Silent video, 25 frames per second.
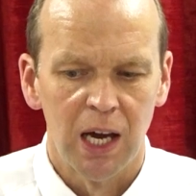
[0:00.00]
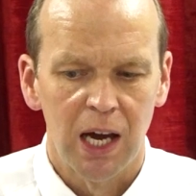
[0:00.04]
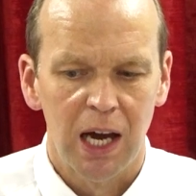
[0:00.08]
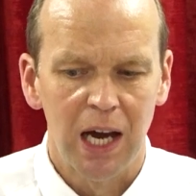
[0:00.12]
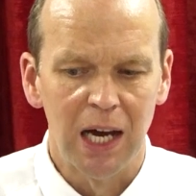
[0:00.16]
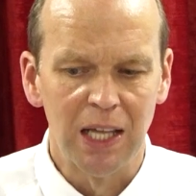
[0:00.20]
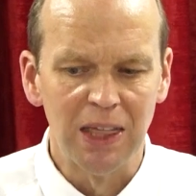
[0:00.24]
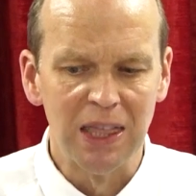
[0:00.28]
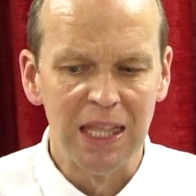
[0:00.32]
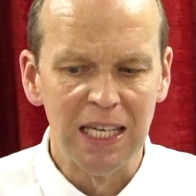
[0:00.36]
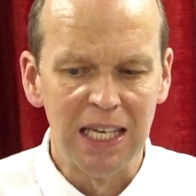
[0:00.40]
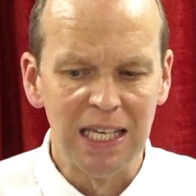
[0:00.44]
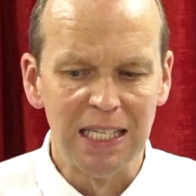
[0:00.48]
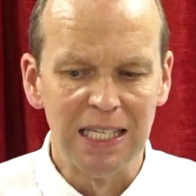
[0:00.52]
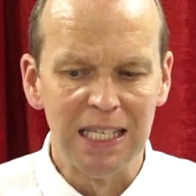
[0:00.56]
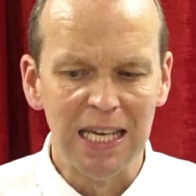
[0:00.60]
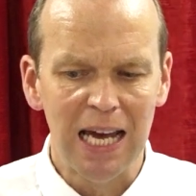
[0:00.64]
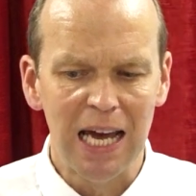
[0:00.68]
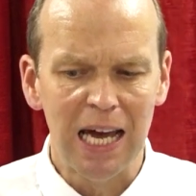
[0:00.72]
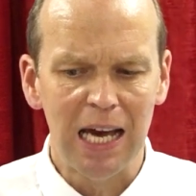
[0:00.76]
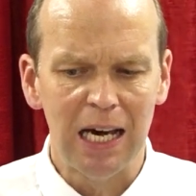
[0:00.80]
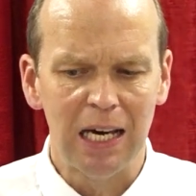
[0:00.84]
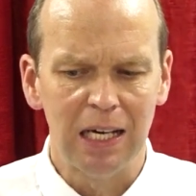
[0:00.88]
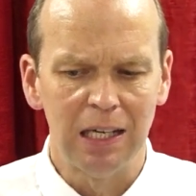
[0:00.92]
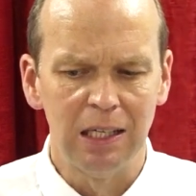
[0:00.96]
And the
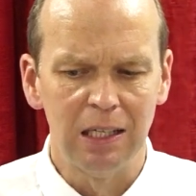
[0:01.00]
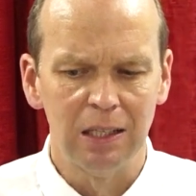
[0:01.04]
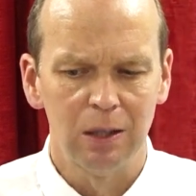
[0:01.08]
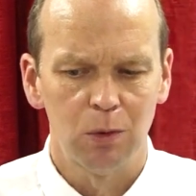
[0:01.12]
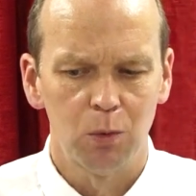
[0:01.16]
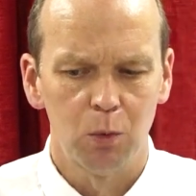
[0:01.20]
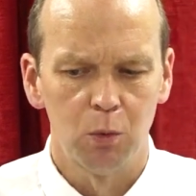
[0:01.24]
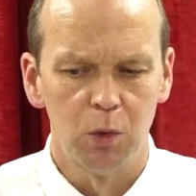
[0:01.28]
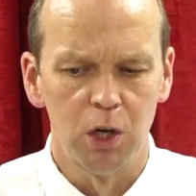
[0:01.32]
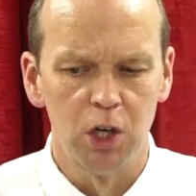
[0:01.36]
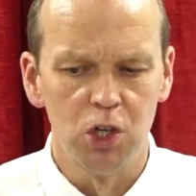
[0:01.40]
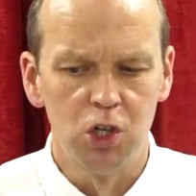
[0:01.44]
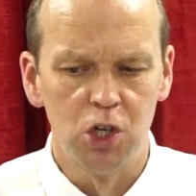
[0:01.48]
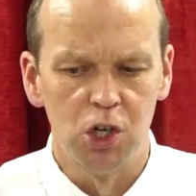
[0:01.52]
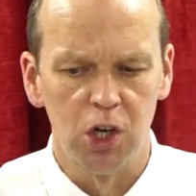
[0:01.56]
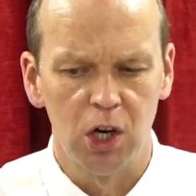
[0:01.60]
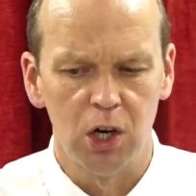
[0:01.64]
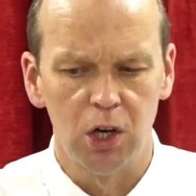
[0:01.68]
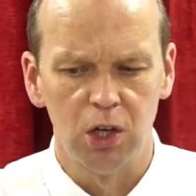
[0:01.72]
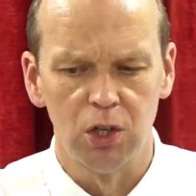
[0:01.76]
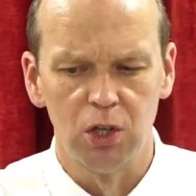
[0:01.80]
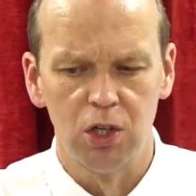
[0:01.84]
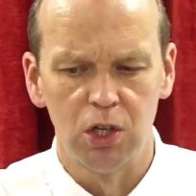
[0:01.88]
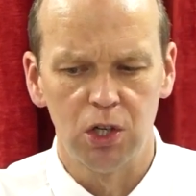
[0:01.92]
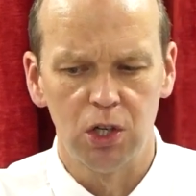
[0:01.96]
dead were
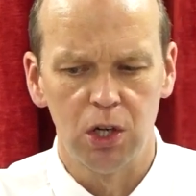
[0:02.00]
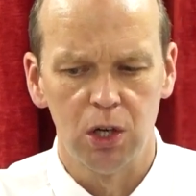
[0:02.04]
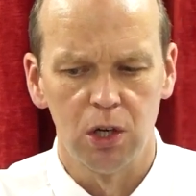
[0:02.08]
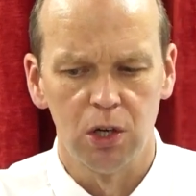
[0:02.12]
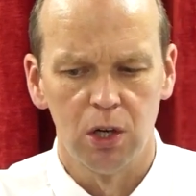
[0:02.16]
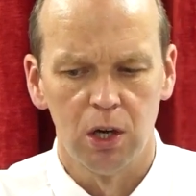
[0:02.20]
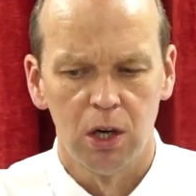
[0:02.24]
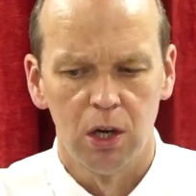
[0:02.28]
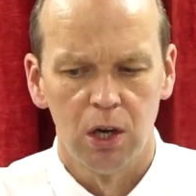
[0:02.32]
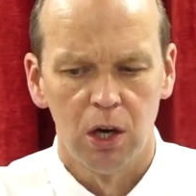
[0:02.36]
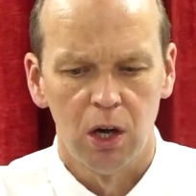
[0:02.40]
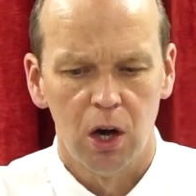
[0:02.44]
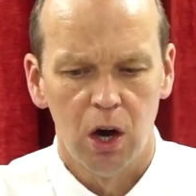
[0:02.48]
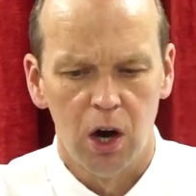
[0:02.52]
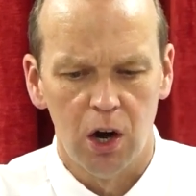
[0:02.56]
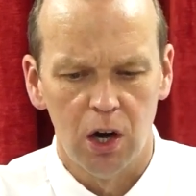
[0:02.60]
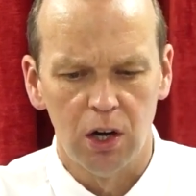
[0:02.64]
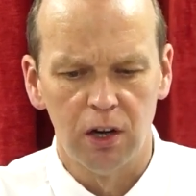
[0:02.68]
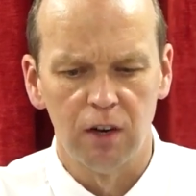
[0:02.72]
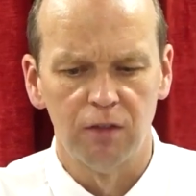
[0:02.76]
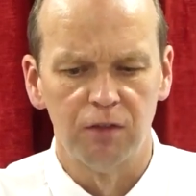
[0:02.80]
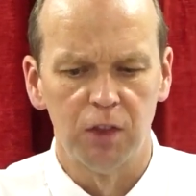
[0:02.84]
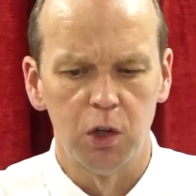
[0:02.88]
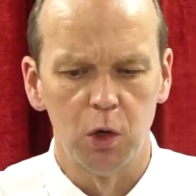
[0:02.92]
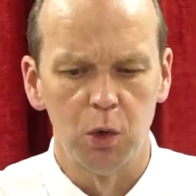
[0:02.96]
judged
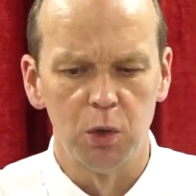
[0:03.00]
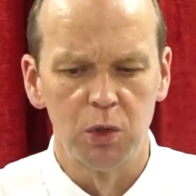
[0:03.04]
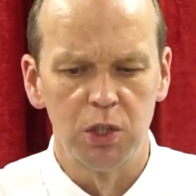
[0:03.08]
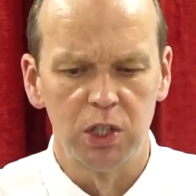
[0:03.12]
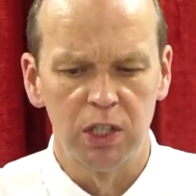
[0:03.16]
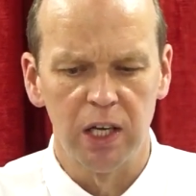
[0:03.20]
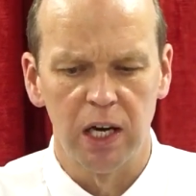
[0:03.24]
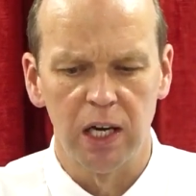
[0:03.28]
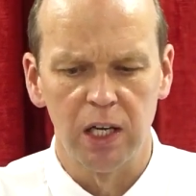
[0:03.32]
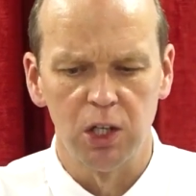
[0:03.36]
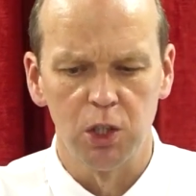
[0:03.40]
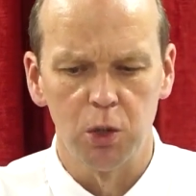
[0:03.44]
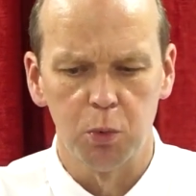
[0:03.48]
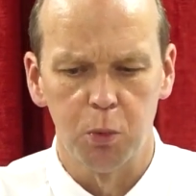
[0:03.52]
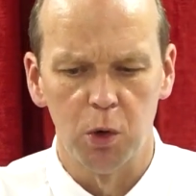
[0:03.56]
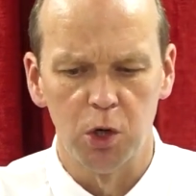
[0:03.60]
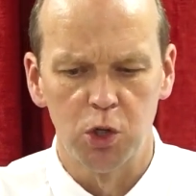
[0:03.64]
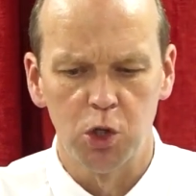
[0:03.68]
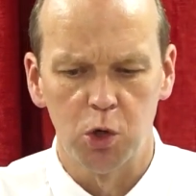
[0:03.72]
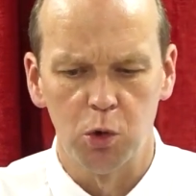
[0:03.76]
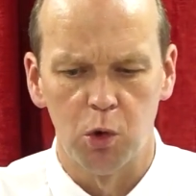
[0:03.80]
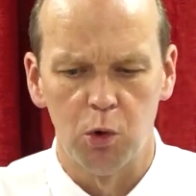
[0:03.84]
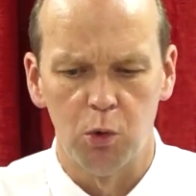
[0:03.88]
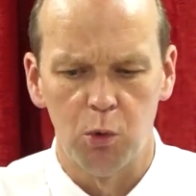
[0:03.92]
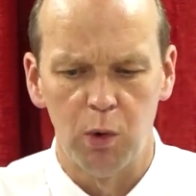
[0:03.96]
out of those things
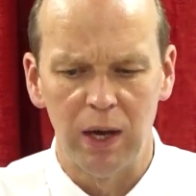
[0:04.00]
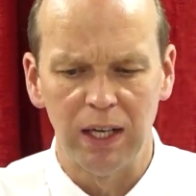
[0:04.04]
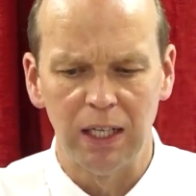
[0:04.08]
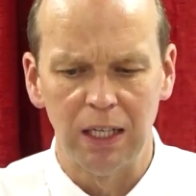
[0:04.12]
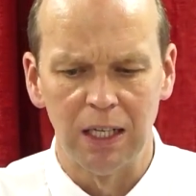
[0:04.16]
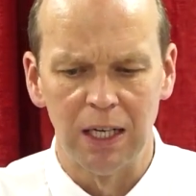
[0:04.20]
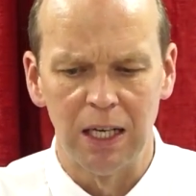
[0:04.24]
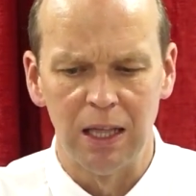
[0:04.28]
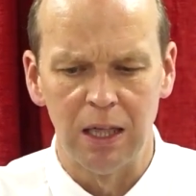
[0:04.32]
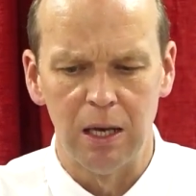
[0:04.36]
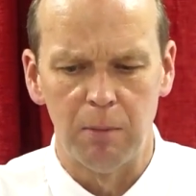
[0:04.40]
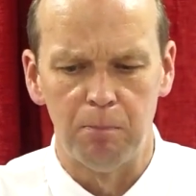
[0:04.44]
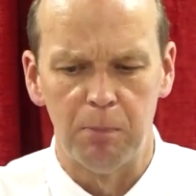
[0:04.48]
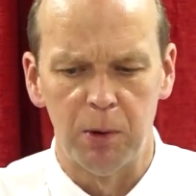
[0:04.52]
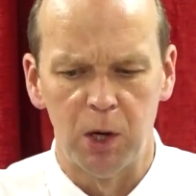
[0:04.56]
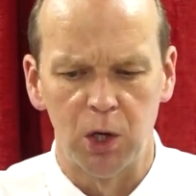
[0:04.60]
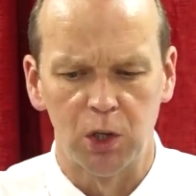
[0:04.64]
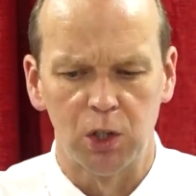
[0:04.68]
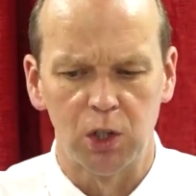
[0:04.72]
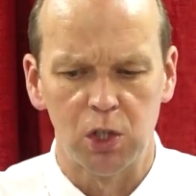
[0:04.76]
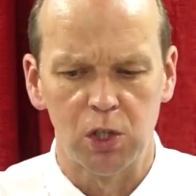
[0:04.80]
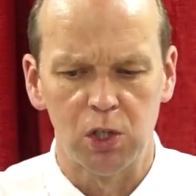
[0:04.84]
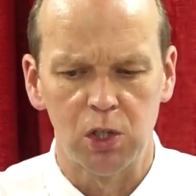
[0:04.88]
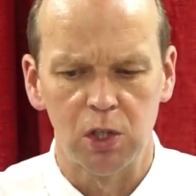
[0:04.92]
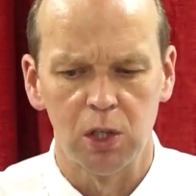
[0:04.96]
which were written in the
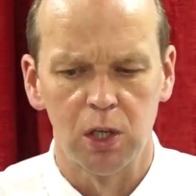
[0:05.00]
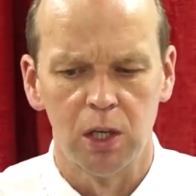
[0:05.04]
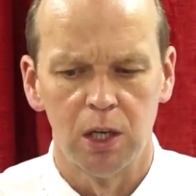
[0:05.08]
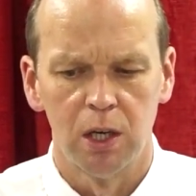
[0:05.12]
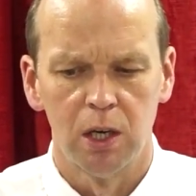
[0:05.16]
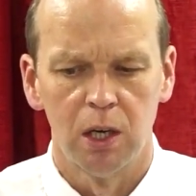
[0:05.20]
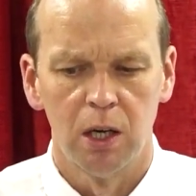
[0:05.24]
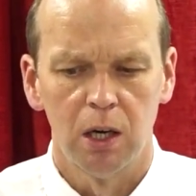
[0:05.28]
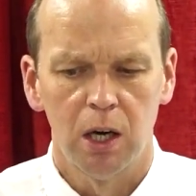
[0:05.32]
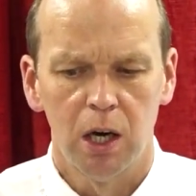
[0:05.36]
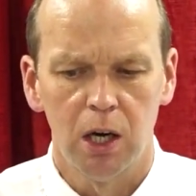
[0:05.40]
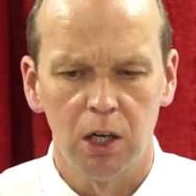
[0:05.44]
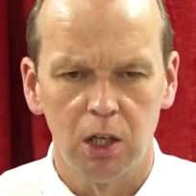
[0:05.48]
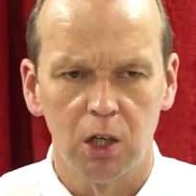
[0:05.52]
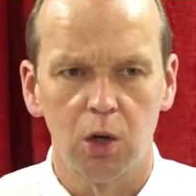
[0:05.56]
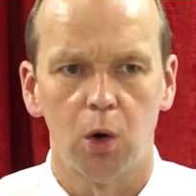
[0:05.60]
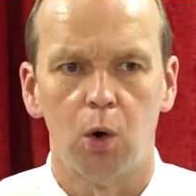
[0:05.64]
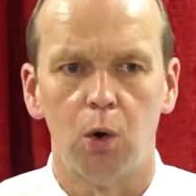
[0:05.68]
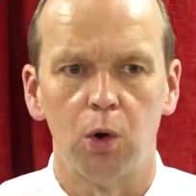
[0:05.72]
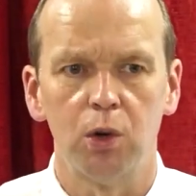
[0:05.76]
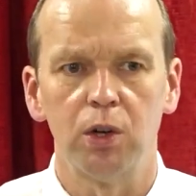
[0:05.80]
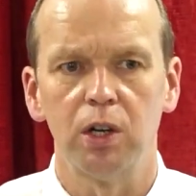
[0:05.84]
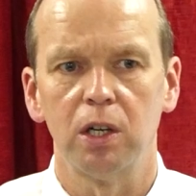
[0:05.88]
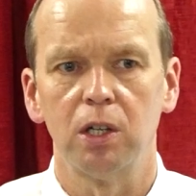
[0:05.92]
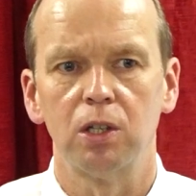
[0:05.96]
books
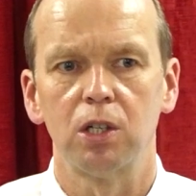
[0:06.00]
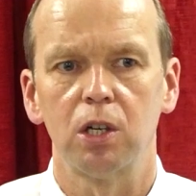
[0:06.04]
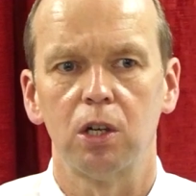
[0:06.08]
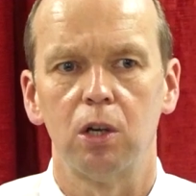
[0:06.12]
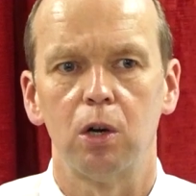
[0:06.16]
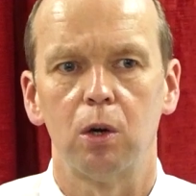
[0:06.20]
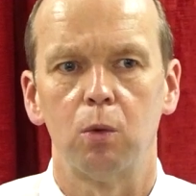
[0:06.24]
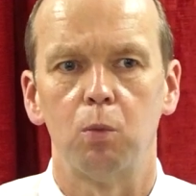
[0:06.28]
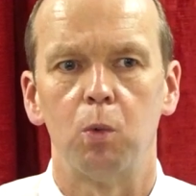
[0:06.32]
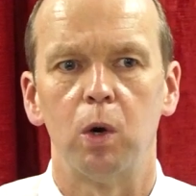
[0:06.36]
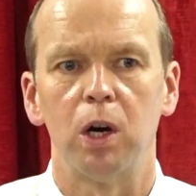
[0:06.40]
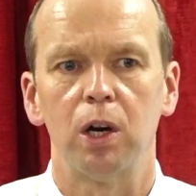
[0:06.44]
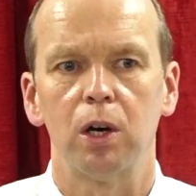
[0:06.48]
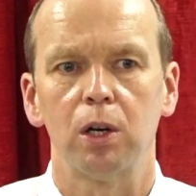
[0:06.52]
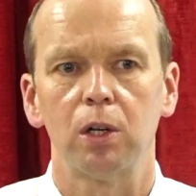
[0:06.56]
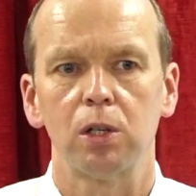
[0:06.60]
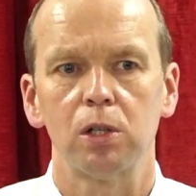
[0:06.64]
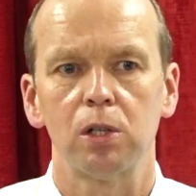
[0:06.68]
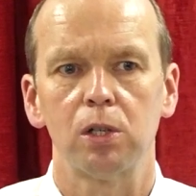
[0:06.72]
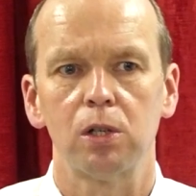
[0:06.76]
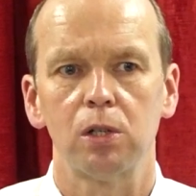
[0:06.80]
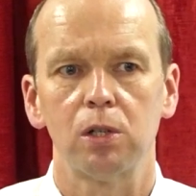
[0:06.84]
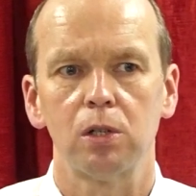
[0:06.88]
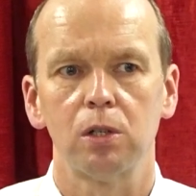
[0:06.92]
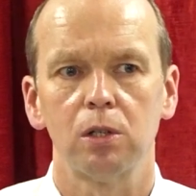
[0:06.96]
according to their
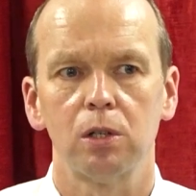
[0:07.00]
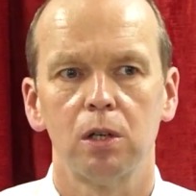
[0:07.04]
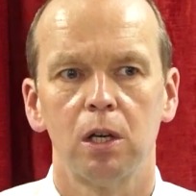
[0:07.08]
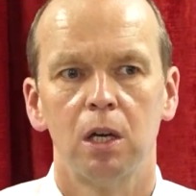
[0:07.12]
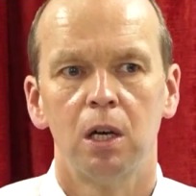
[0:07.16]
works